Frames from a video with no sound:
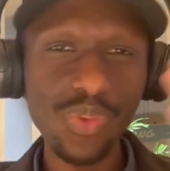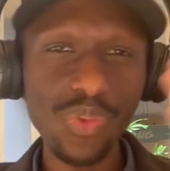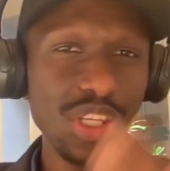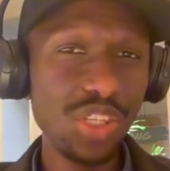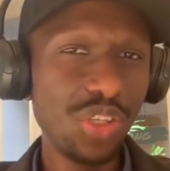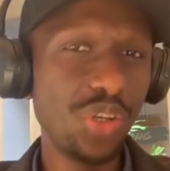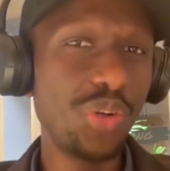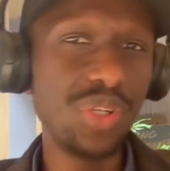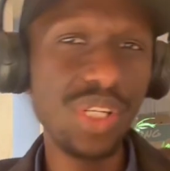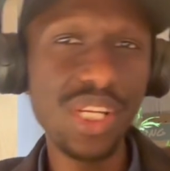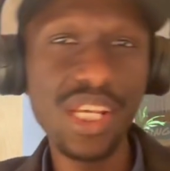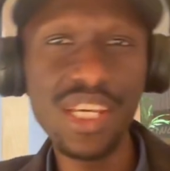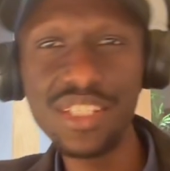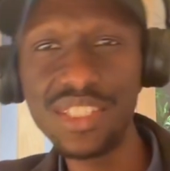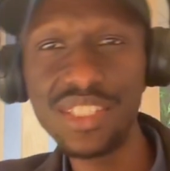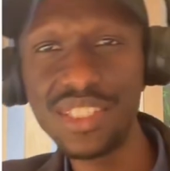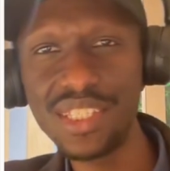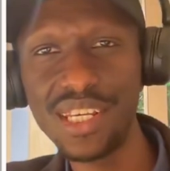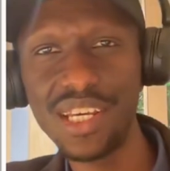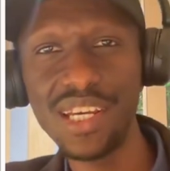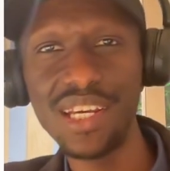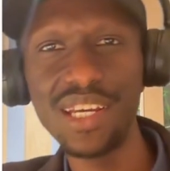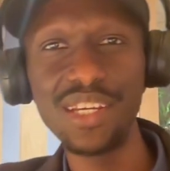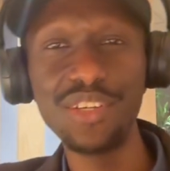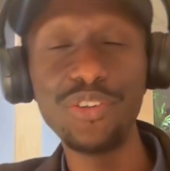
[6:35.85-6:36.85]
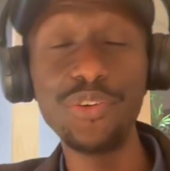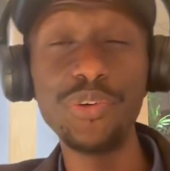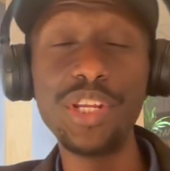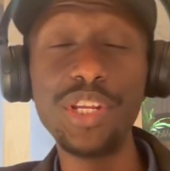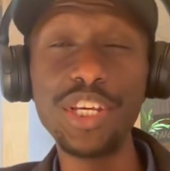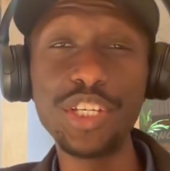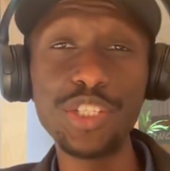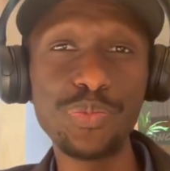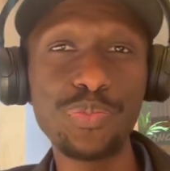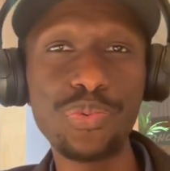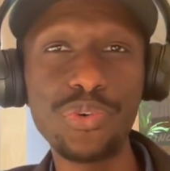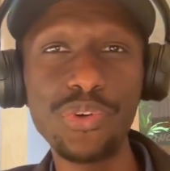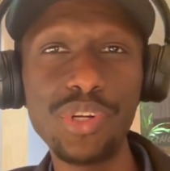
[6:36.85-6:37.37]
your
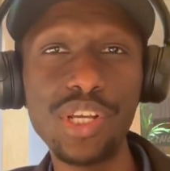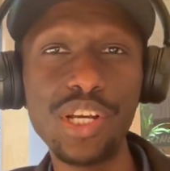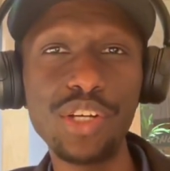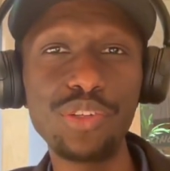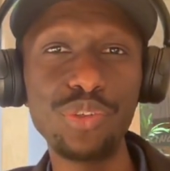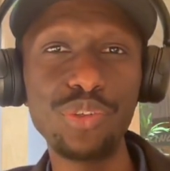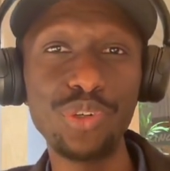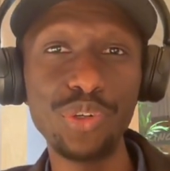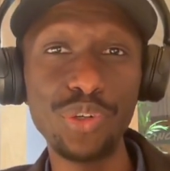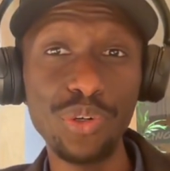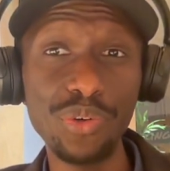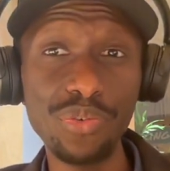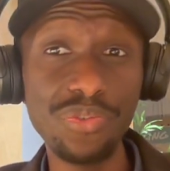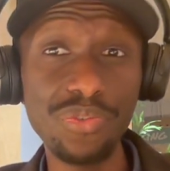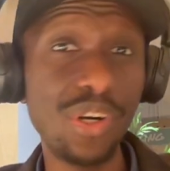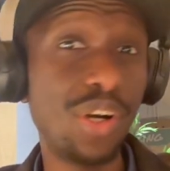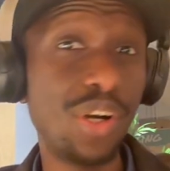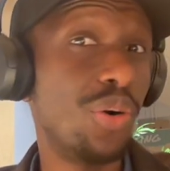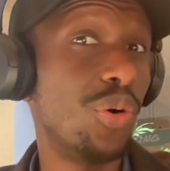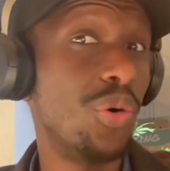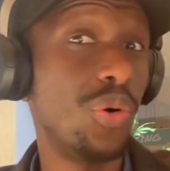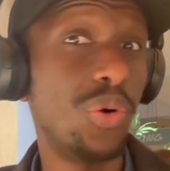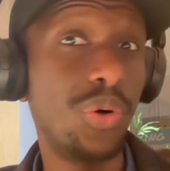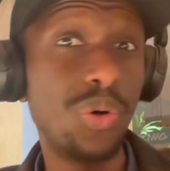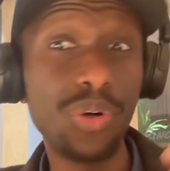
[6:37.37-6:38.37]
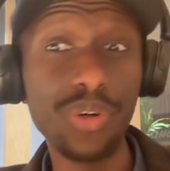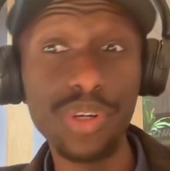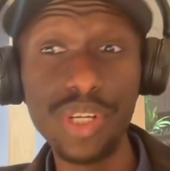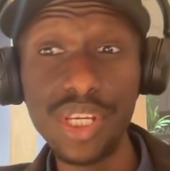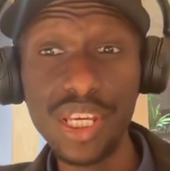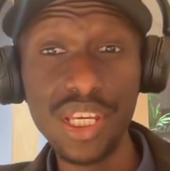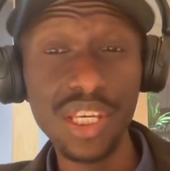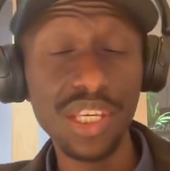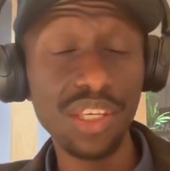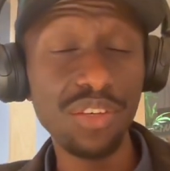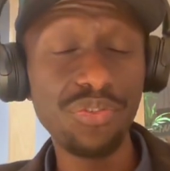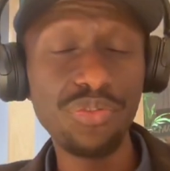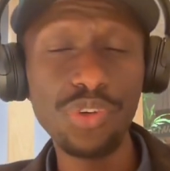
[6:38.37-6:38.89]
next product or offer, or
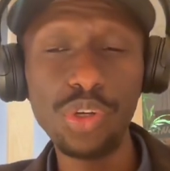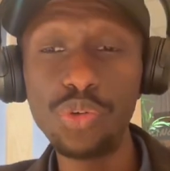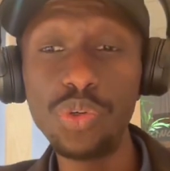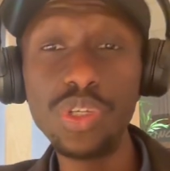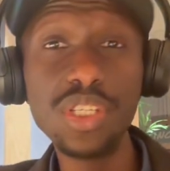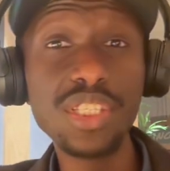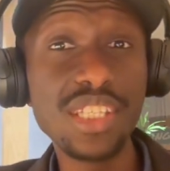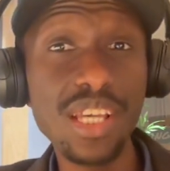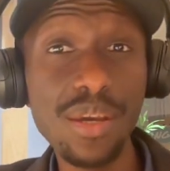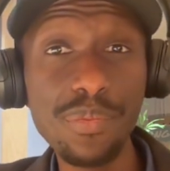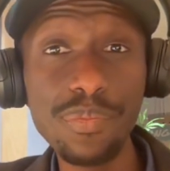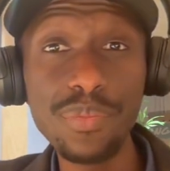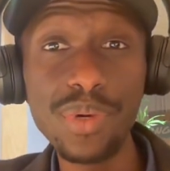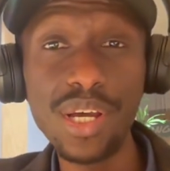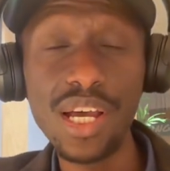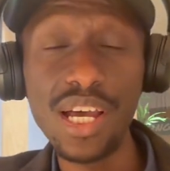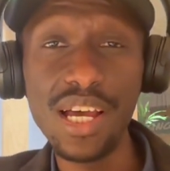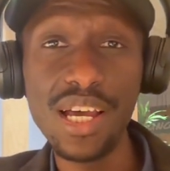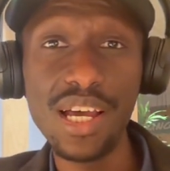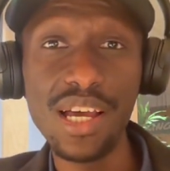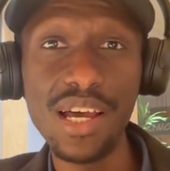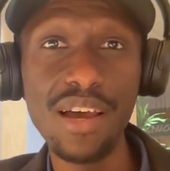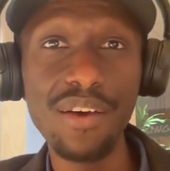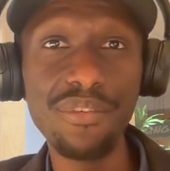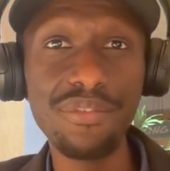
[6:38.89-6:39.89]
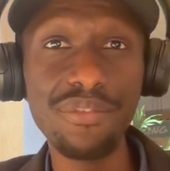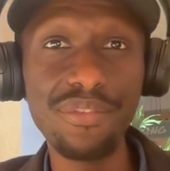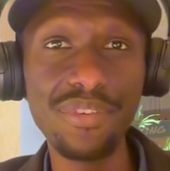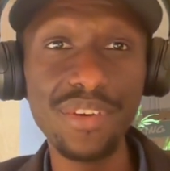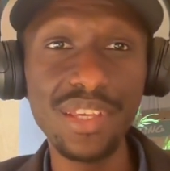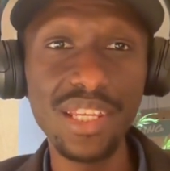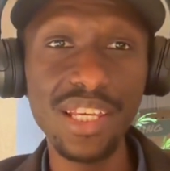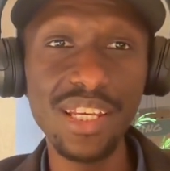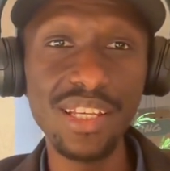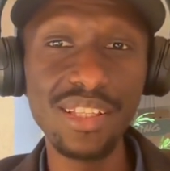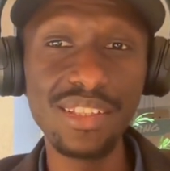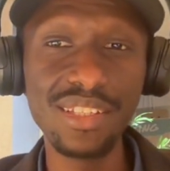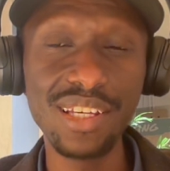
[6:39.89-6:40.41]
if you're doing some
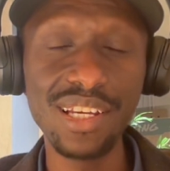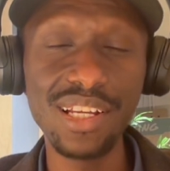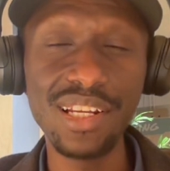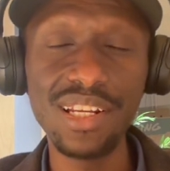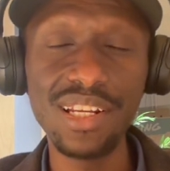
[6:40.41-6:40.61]
affiliate